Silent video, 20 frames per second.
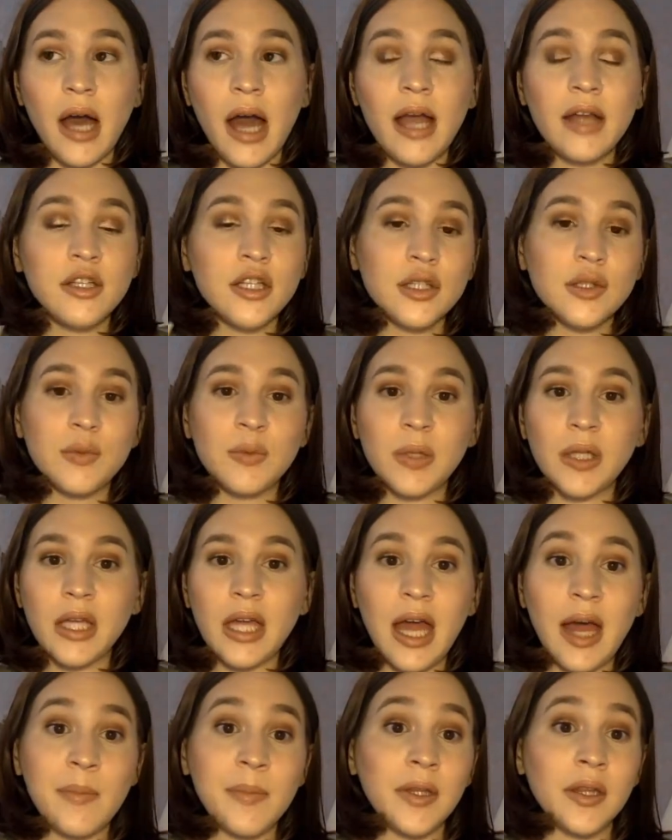I just
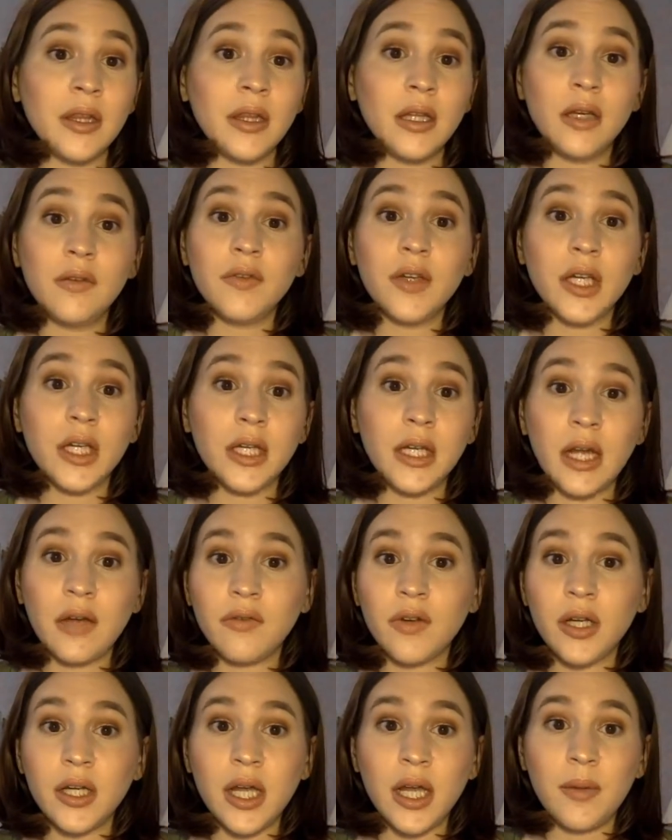really have been living in
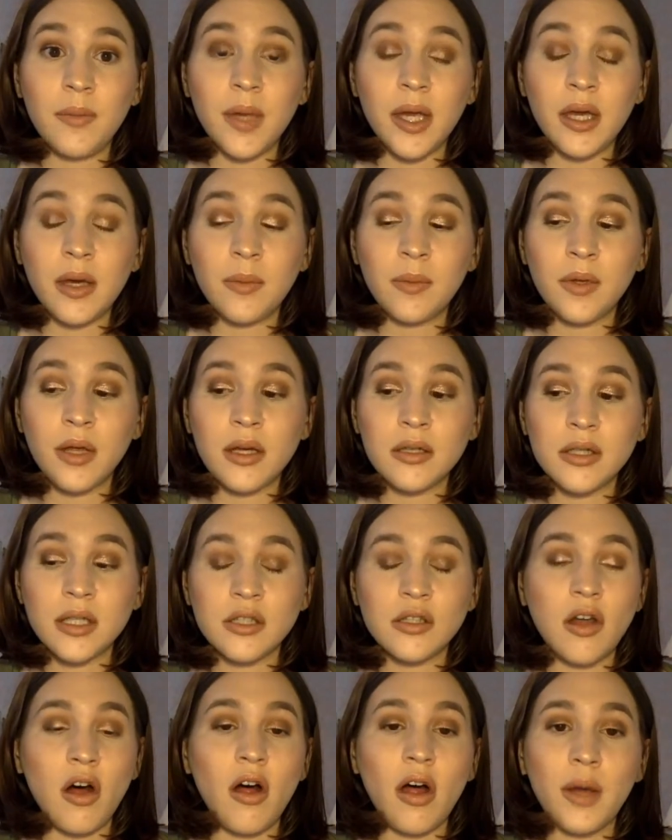everyday makeup looks.
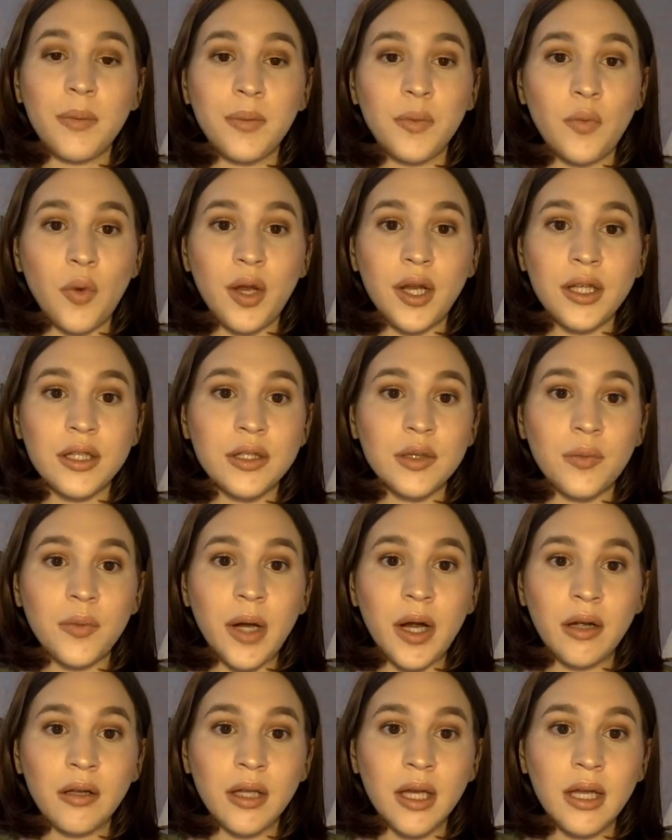That's all I've been wanting to
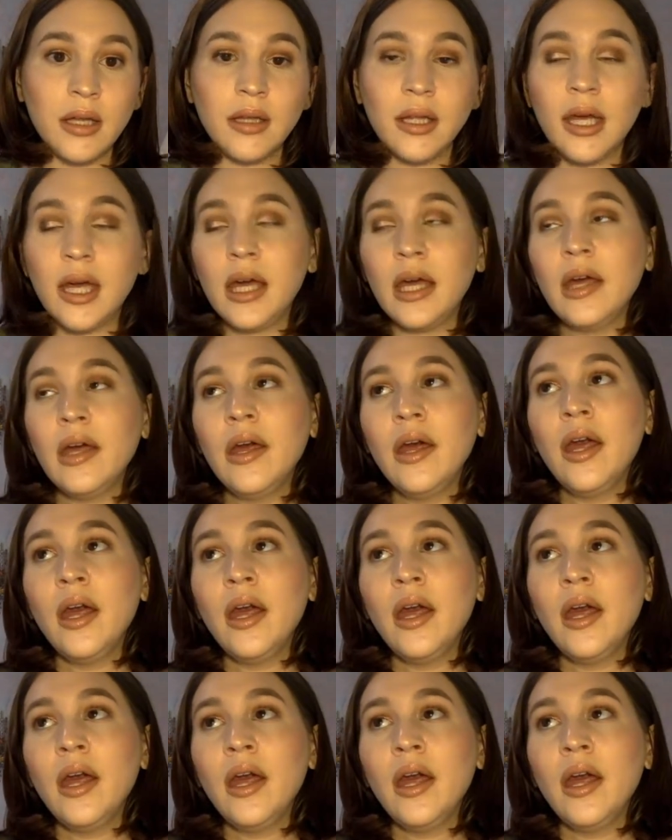wear lately.